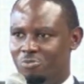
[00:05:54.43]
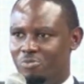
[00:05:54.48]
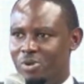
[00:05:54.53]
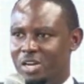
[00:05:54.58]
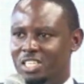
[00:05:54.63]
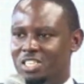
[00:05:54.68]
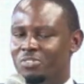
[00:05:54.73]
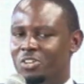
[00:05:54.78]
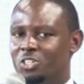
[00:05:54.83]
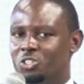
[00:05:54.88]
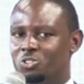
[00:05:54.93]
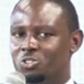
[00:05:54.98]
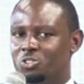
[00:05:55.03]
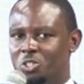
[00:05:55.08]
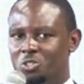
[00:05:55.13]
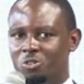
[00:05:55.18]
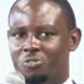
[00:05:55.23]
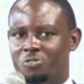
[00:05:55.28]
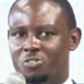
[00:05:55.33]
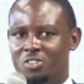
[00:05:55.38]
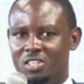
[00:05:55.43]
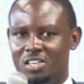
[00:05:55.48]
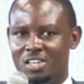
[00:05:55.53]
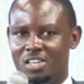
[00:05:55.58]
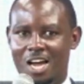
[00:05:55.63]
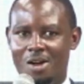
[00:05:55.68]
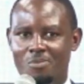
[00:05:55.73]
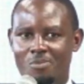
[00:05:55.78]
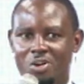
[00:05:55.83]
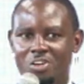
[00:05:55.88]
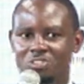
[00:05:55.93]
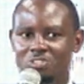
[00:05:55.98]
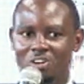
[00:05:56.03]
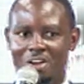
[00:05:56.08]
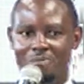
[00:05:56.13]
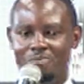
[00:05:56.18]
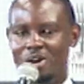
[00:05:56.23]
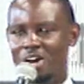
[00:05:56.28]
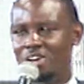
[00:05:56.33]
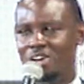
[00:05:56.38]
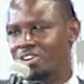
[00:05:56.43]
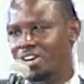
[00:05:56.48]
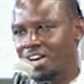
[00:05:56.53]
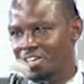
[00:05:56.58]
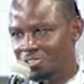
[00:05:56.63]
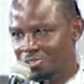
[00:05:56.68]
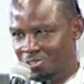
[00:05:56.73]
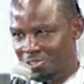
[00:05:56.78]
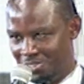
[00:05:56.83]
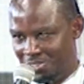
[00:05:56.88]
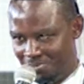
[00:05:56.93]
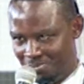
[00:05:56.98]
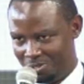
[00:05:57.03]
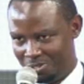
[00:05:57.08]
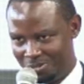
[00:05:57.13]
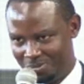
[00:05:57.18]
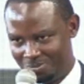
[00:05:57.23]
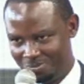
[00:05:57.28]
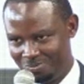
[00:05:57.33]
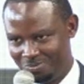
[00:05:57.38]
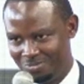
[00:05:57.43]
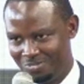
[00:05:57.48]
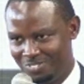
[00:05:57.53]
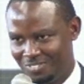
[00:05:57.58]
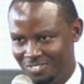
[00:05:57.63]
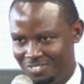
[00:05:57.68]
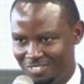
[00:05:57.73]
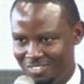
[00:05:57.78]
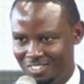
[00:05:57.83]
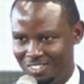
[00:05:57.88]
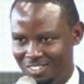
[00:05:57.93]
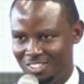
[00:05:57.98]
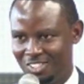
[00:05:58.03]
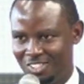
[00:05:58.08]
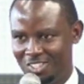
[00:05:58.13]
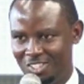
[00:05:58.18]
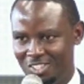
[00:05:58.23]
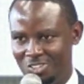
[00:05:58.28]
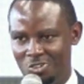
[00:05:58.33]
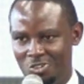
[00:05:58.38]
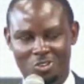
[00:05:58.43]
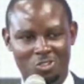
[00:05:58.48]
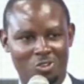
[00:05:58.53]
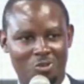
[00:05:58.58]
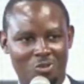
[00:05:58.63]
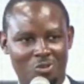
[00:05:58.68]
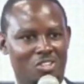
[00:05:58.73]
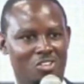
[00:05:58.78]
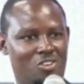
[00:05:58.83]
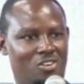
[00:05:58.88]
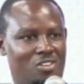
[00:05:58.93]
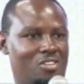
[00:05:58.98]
It's even a switch of thinking now when you talk about relationships. Your